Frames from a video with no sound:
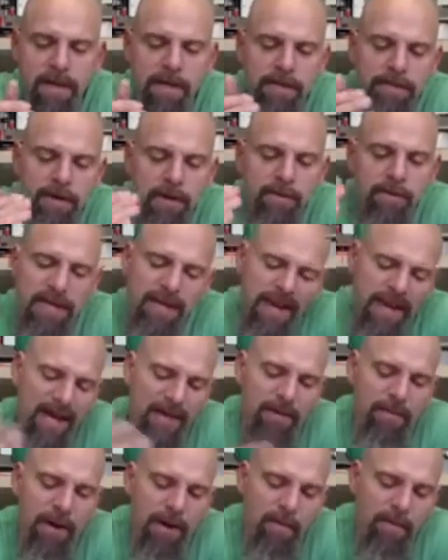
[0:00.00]
So yeah,
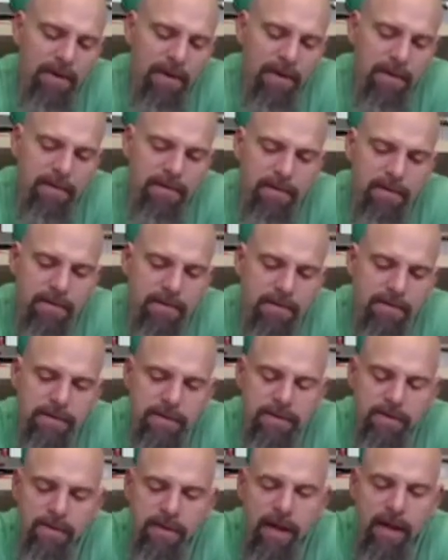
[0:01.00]
you might want to to
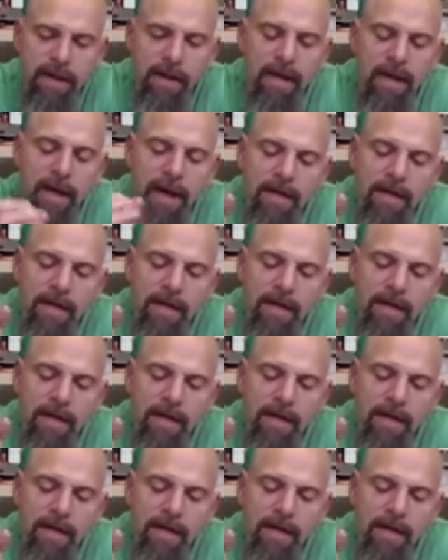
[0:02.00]
do that.